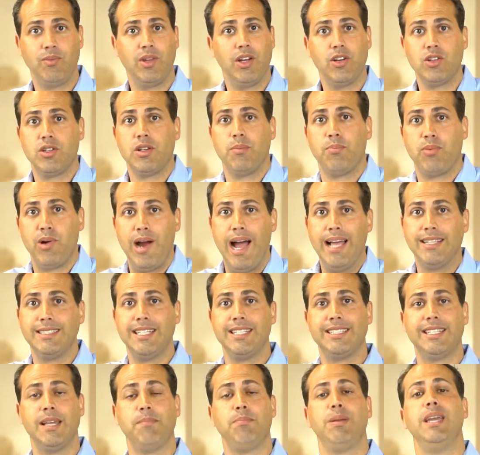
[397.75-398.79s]
There's a
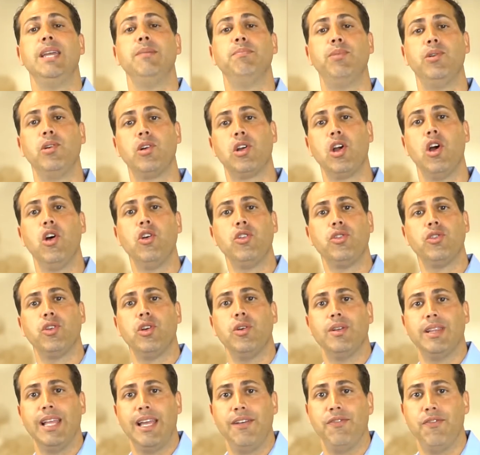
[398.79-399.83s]
process that people go
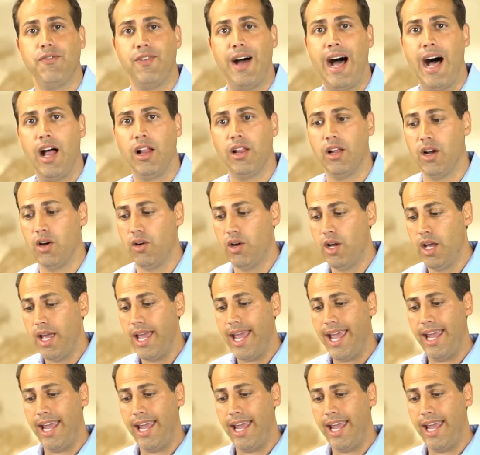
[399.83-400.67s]
through and they follow